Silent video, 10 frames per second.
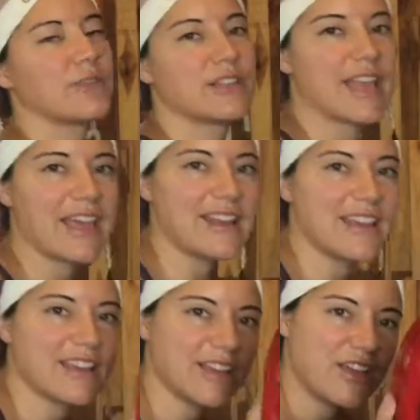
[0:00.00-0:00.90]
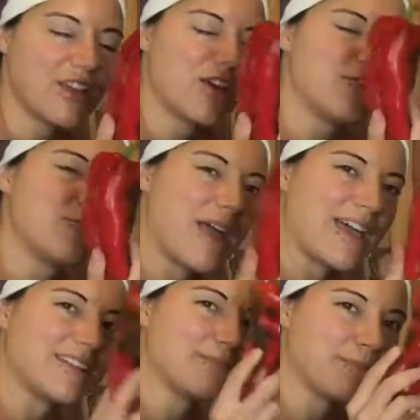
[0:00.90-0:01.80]
organic
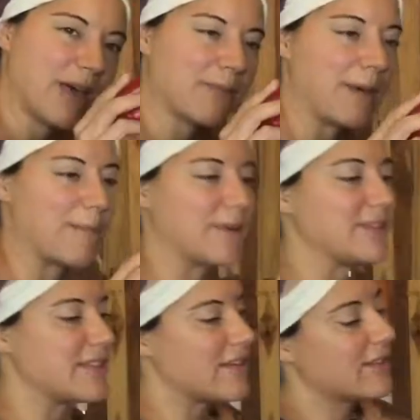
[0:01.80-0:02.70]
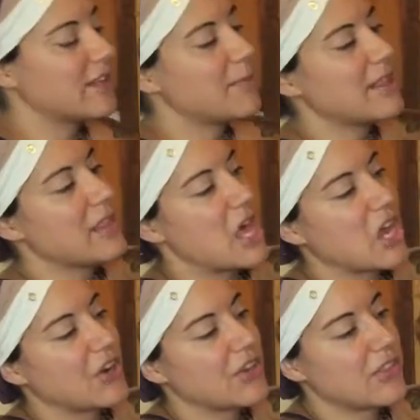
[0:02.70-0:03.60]
red bell peppers, and they're a little bit
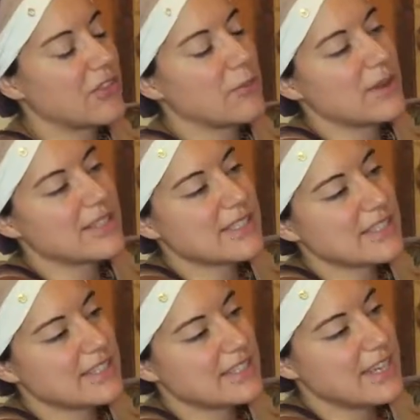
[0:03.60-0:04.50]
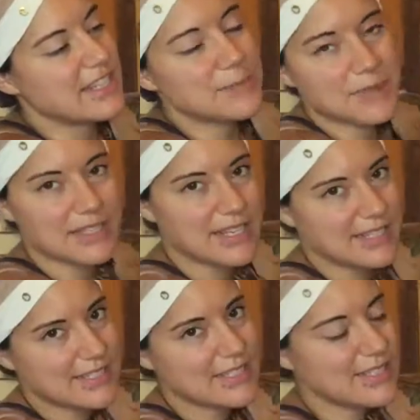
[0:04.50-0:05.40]
longer than the ones in the States, but they
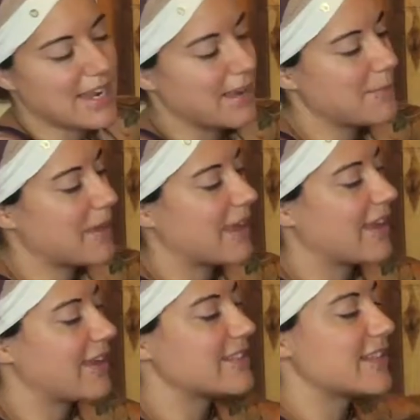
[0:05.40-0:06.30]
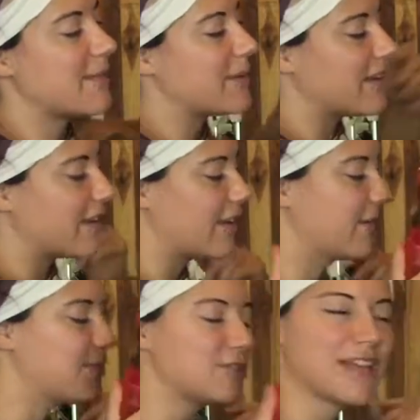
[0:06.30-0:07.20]
taste the same. And I mean,
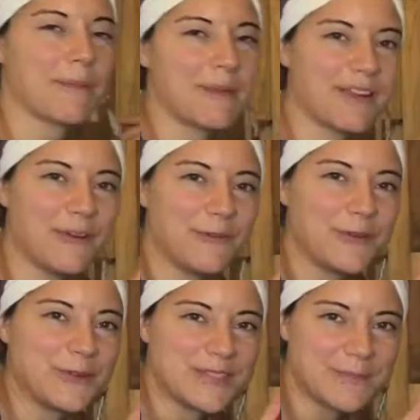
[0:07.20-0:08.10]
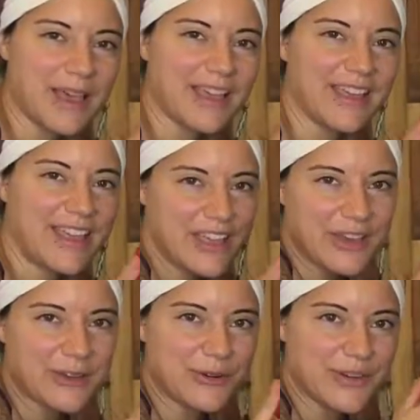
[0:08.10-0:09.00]
if you shop at Whole Foods and buy
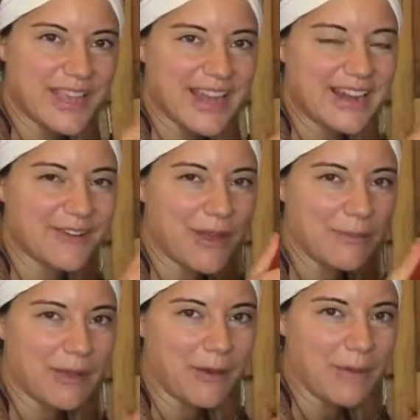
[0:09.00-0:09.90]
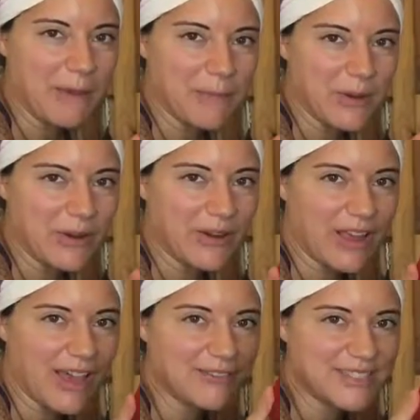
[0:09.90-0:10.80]
an organic red bell pepper
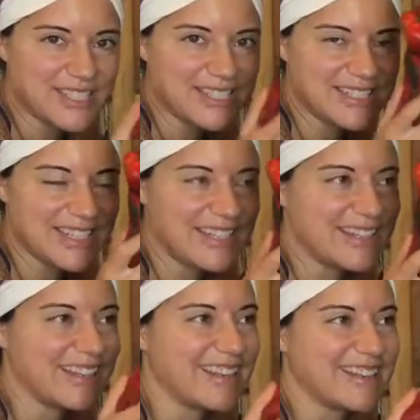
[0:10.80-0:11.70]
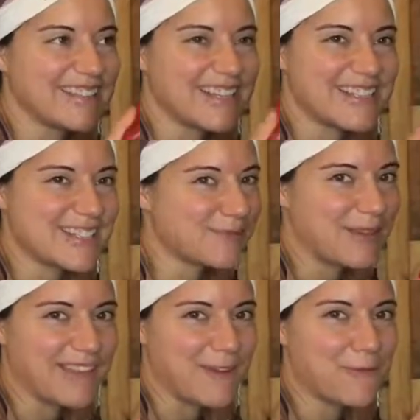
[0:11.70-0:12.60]
out of season in the States, it's
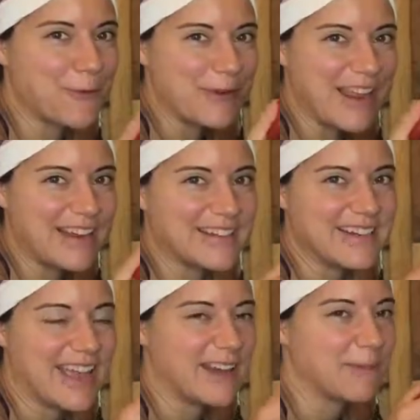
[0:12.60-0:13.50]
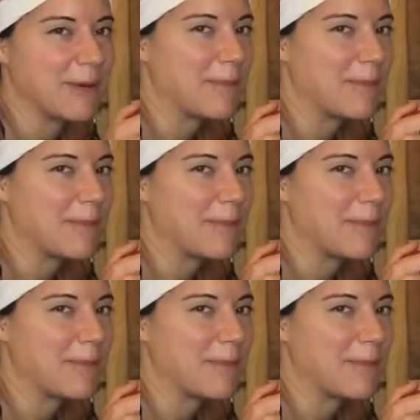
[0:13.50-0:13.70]
what, like $4.99 per